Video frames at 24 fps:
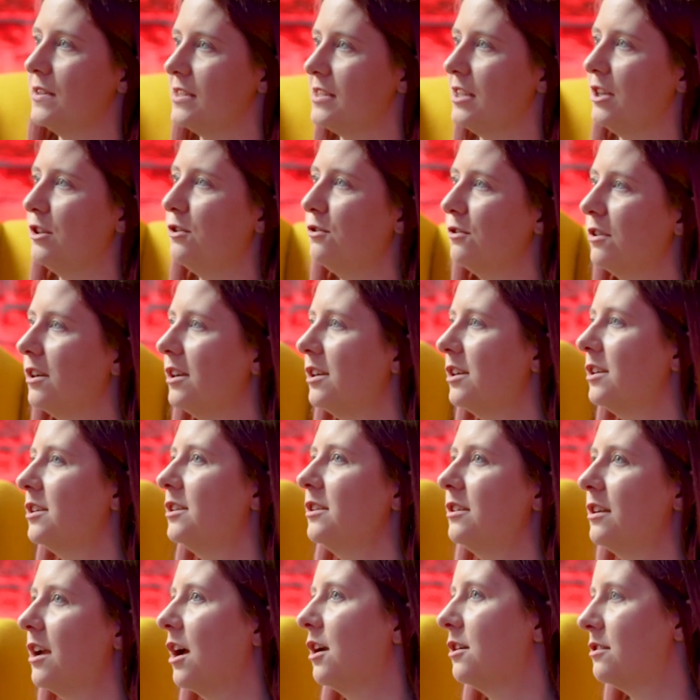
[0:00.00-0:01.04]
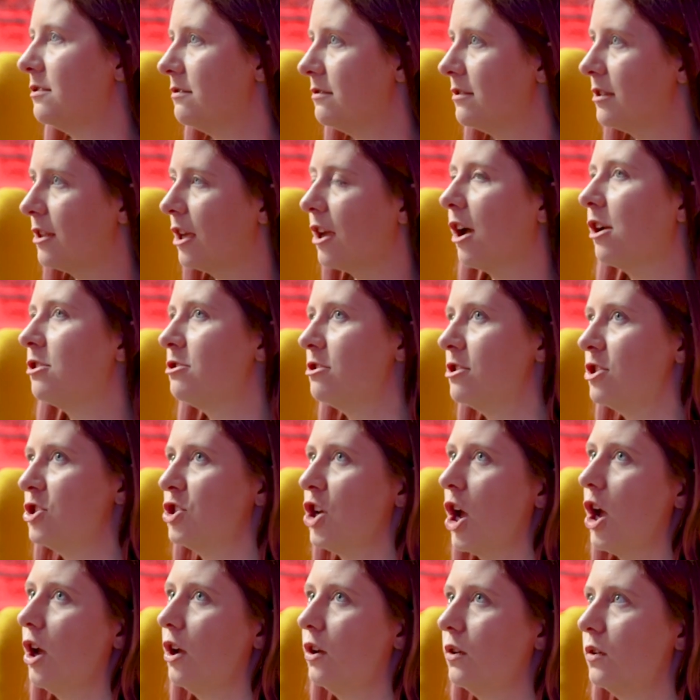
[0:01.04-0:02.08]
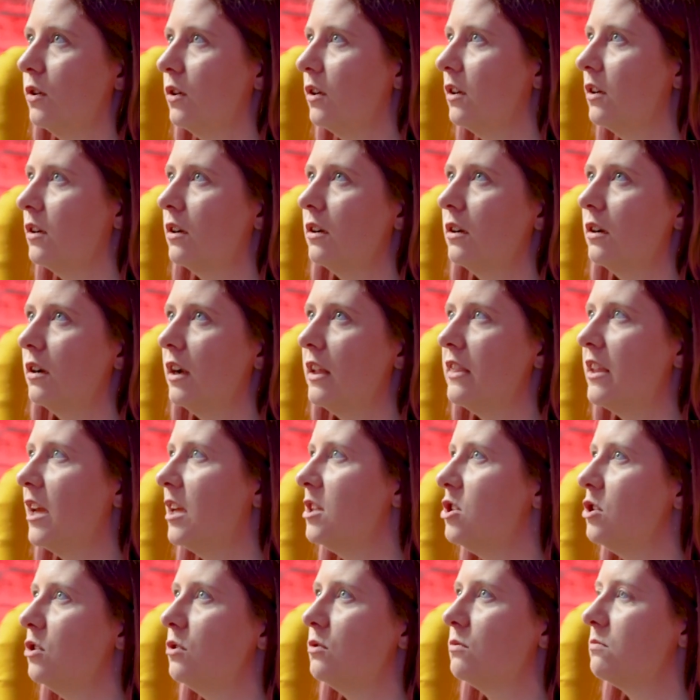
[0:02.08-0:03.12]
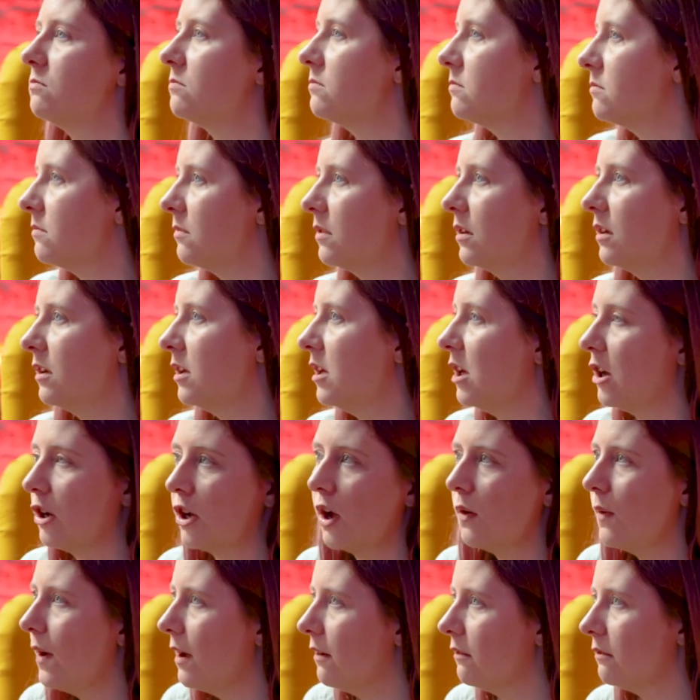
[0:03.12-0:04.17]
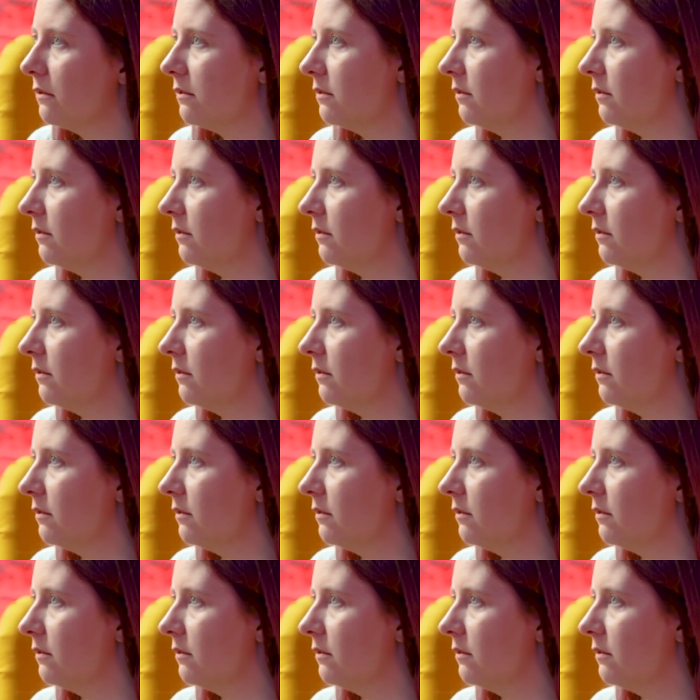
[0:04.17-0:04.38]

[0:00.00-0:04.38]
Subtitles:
Is you go do the show, and then you go out.